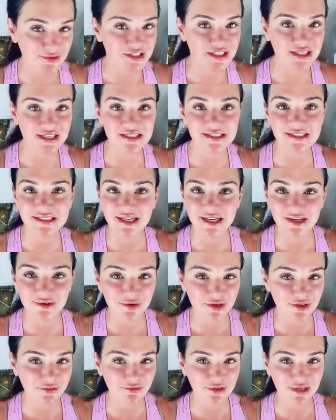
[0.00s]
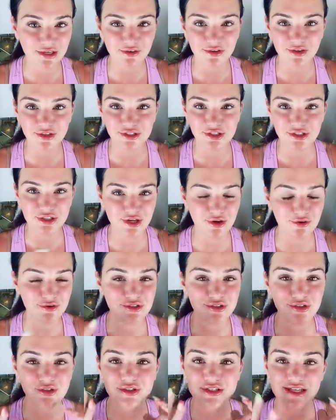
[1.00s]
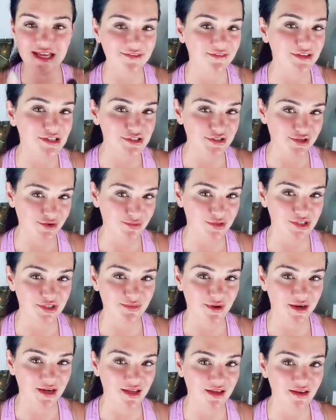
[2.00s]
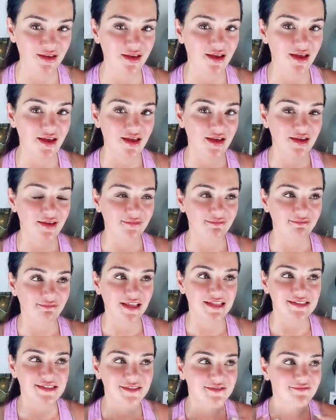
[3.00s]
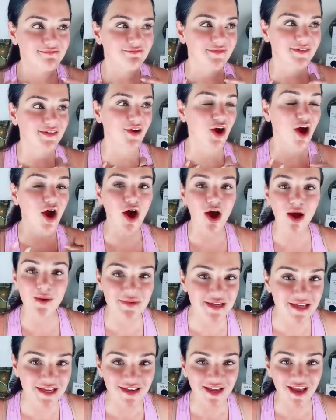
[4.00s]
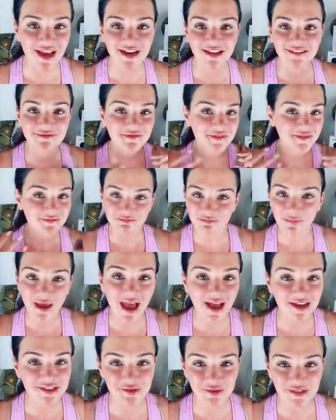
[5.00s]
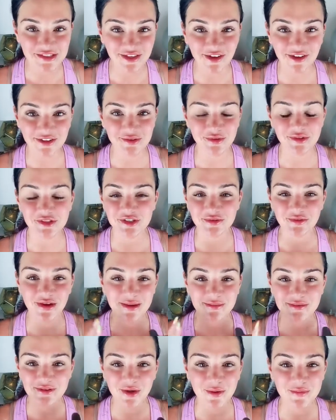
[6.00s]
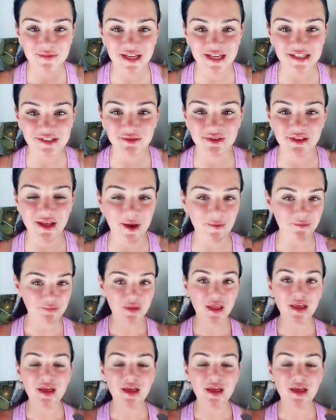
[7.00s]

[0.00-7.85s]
routine. It's getting rid of wrinkles, you know, so you're saving so much money. It's calming and it packs results, which is why I'm so obsessed with it.